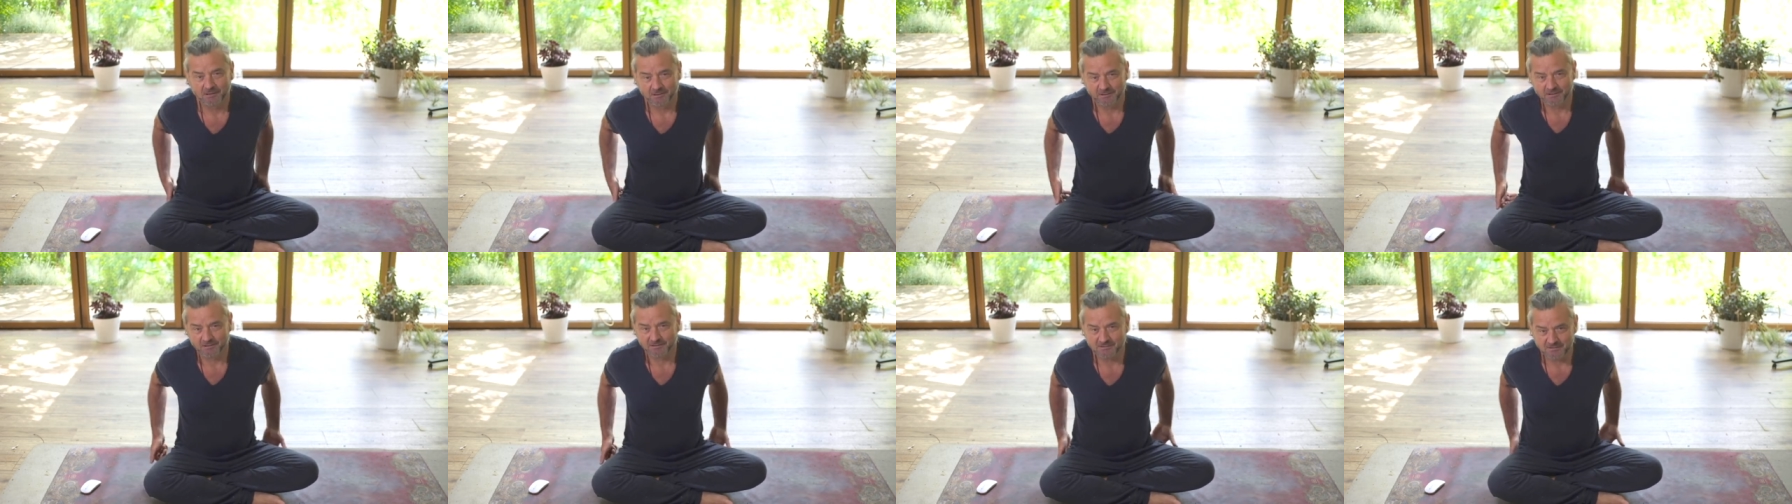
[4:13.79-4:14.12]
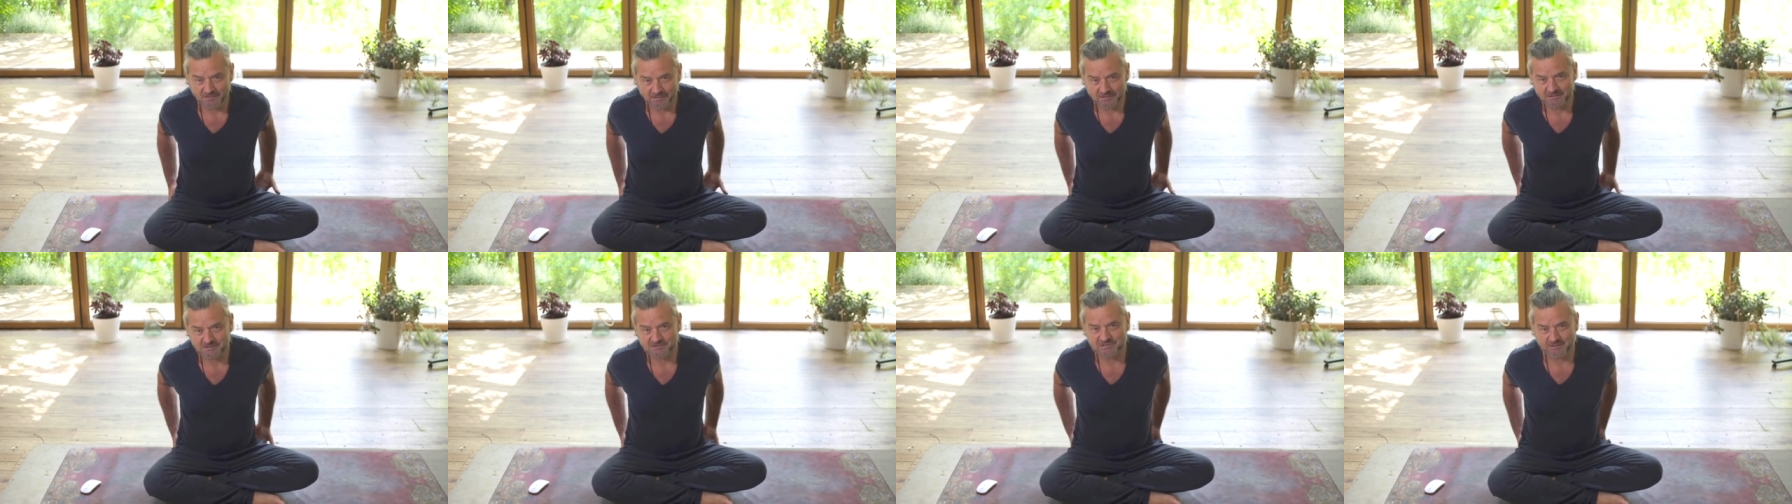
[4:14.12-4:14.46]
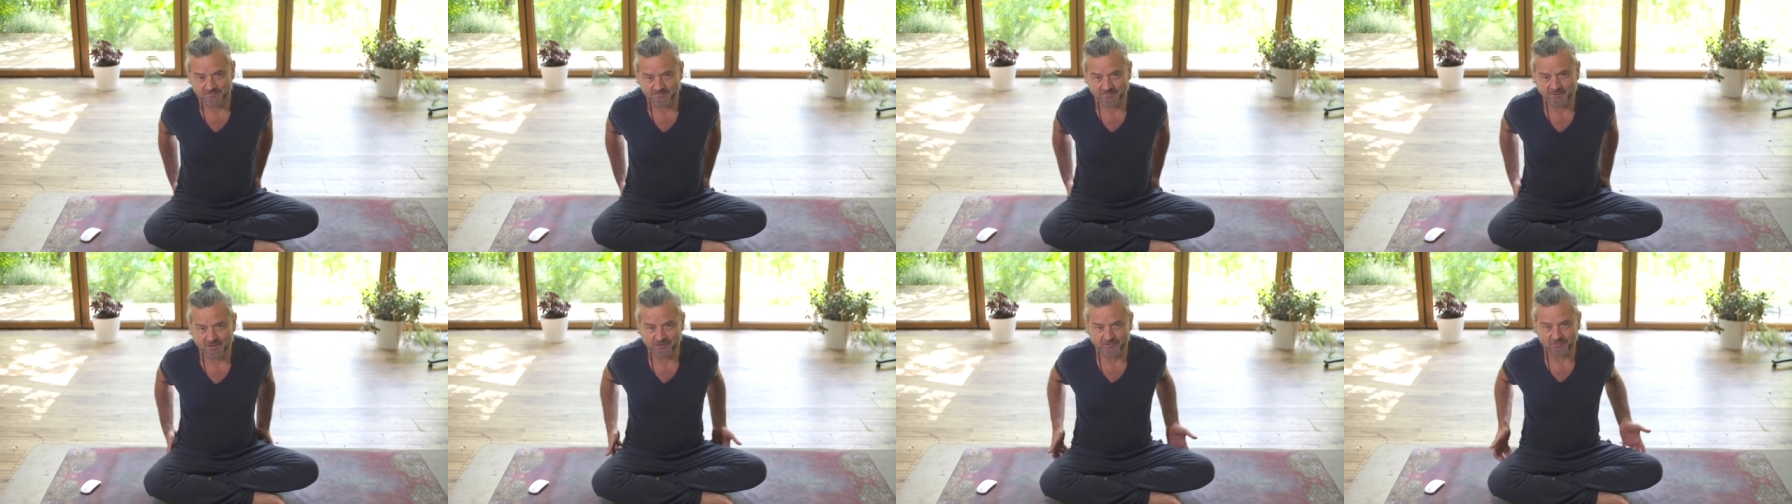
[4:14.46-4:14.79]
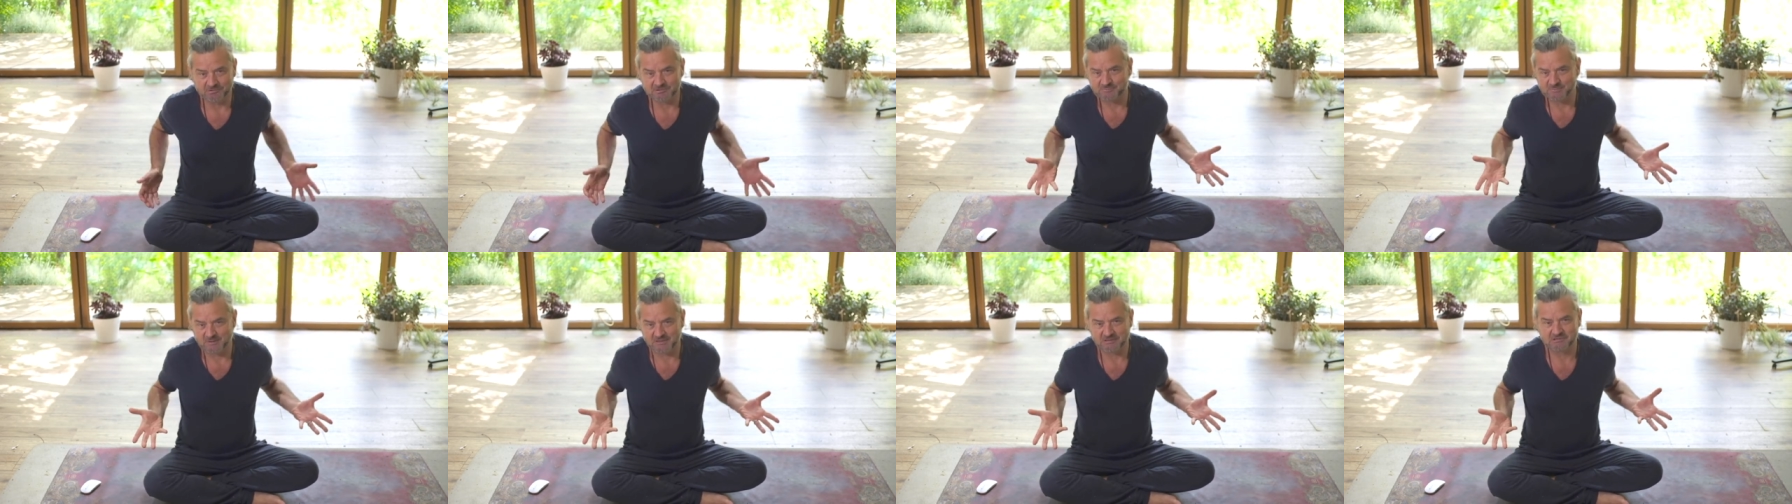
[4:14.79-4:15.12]
and uh, sit
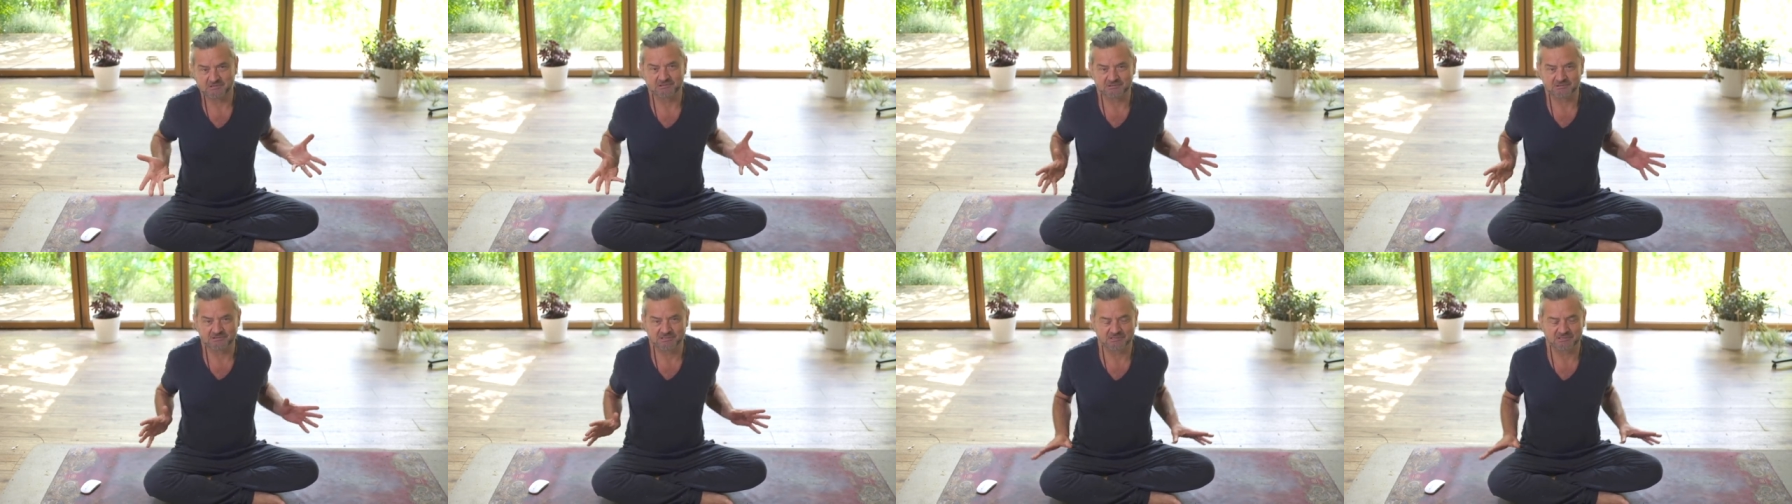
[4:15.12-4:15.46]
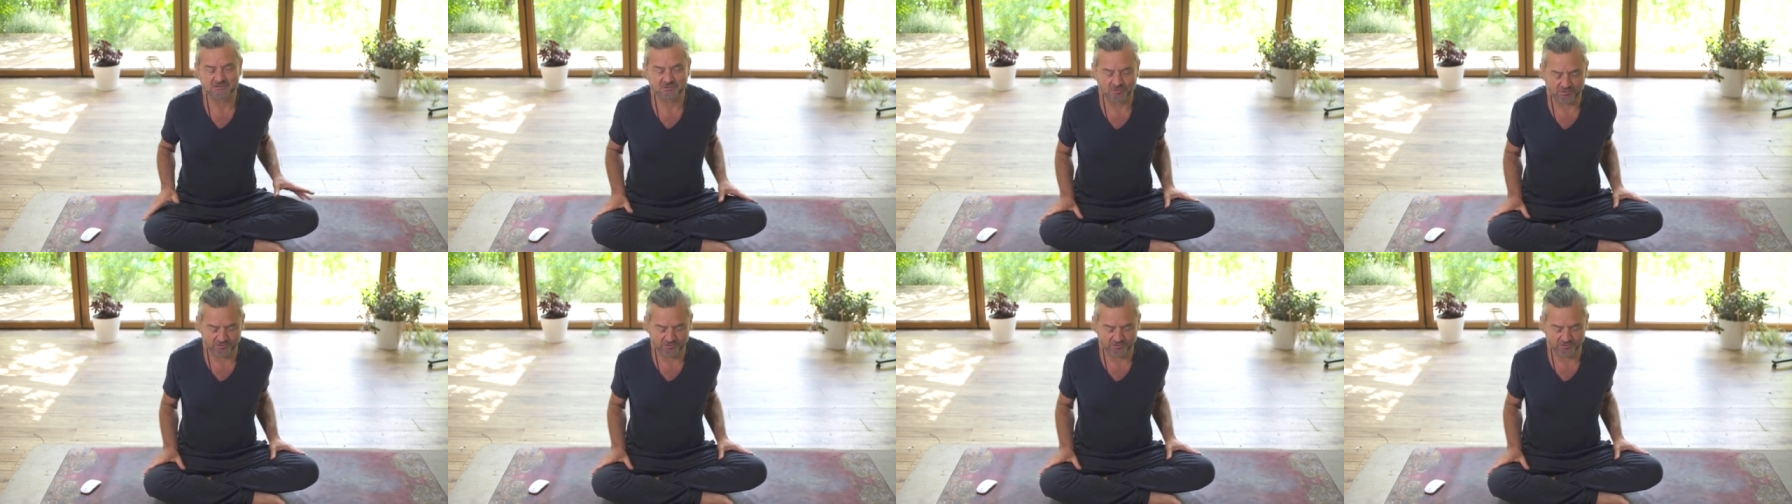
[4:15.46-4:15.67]
bones, buttocks,